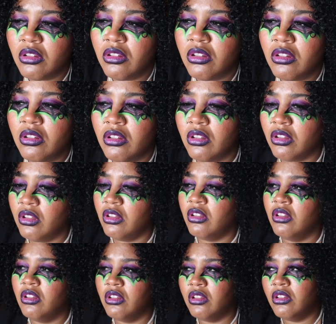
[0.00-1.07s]

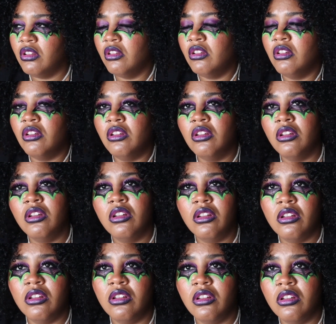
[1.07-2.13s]

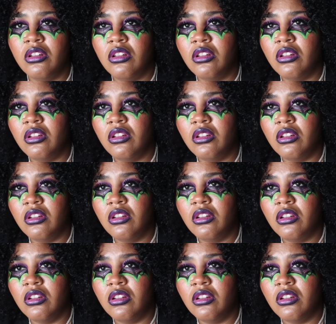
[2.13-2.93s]
No one is speaking in this clip.